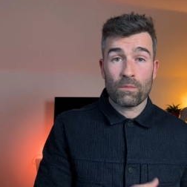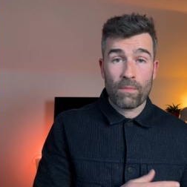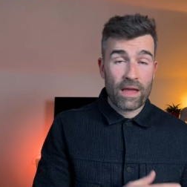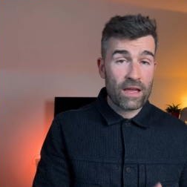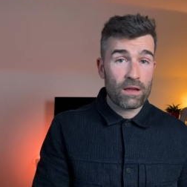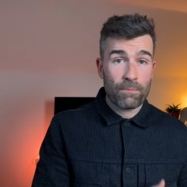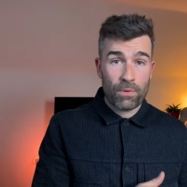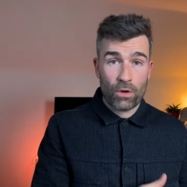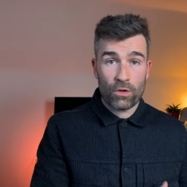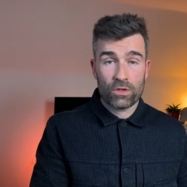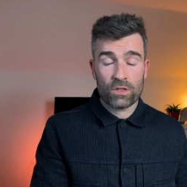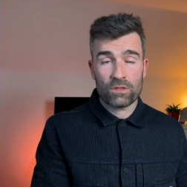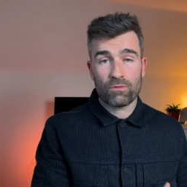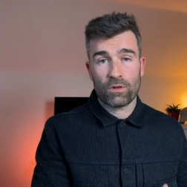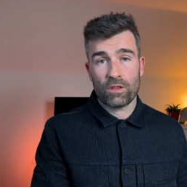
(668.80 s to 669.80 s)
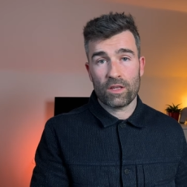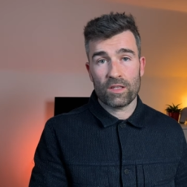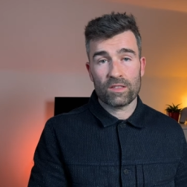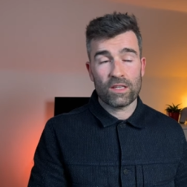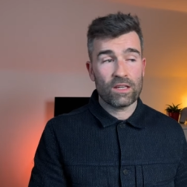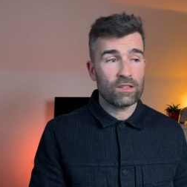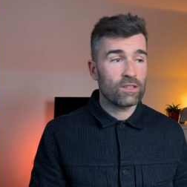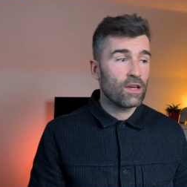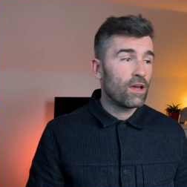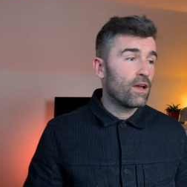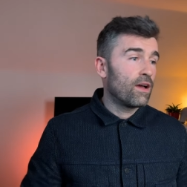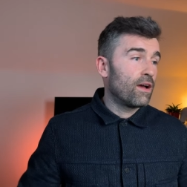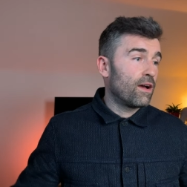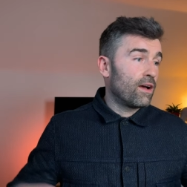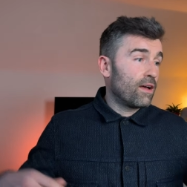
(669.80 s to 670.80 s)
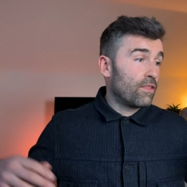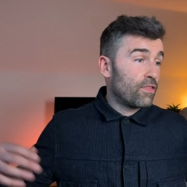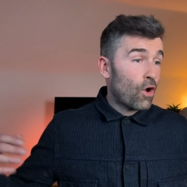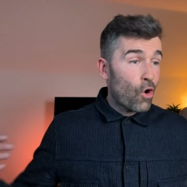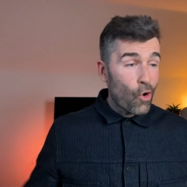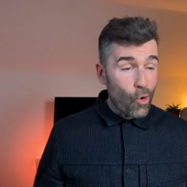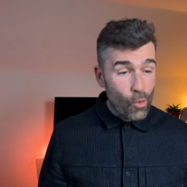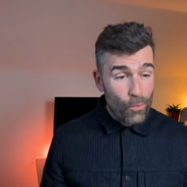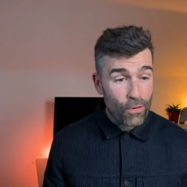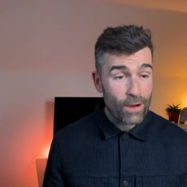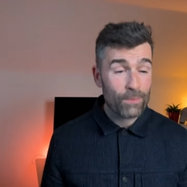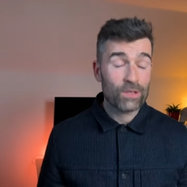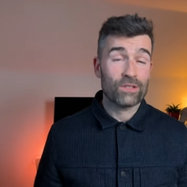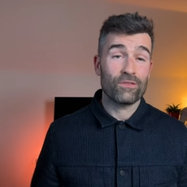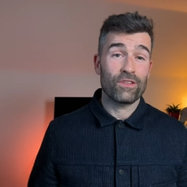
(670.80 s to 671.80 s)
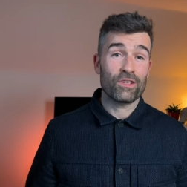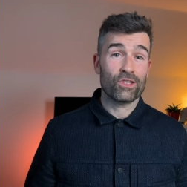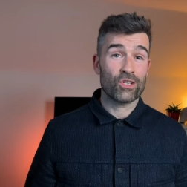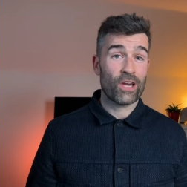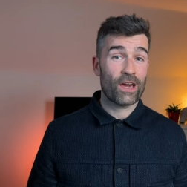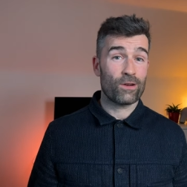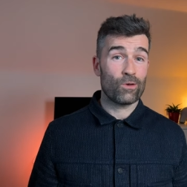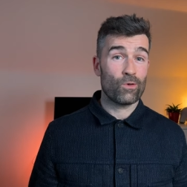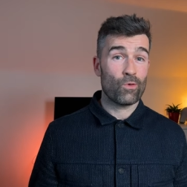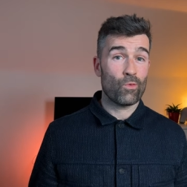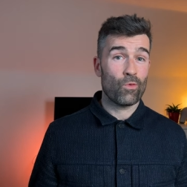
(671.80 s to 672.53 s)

make a purchase one of these things the whole premise of this channel